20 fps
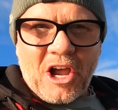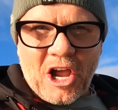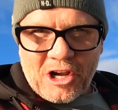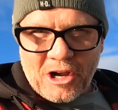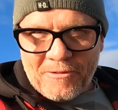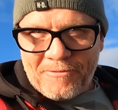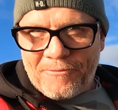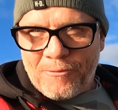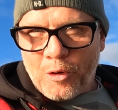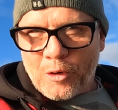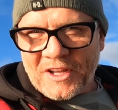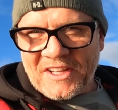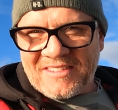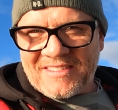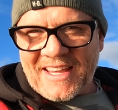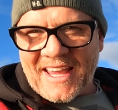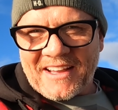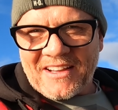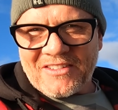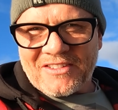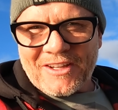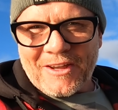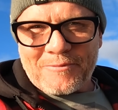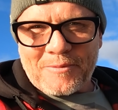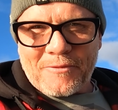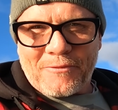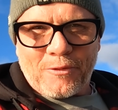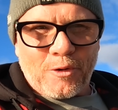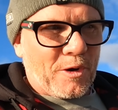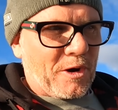So I got 40 seconds
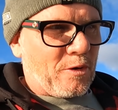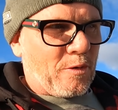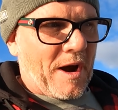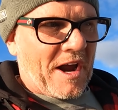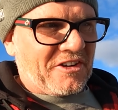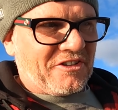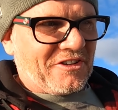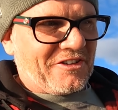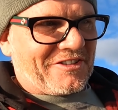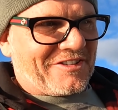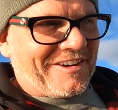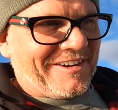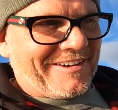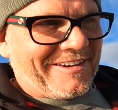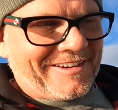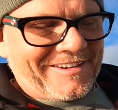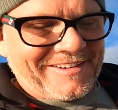left before it crashes.